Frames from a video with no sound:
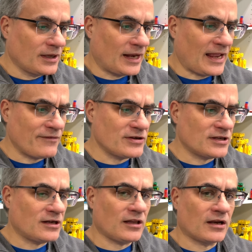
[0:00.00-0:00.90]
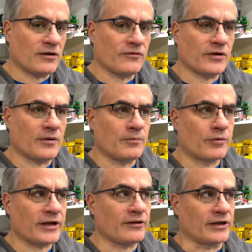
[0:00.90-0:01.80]
And I haven't done a lot of uh,
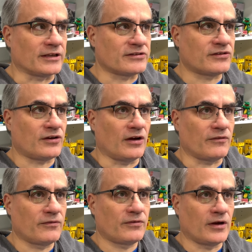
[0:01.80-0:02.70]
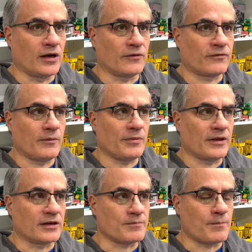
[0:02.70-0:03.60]
BrickLink stuff uh, from
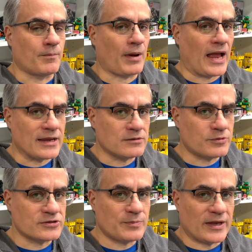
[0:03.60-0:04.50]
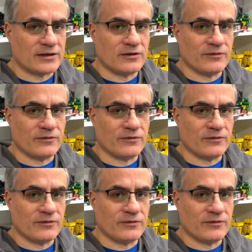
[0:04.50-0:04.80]
the buying perspective.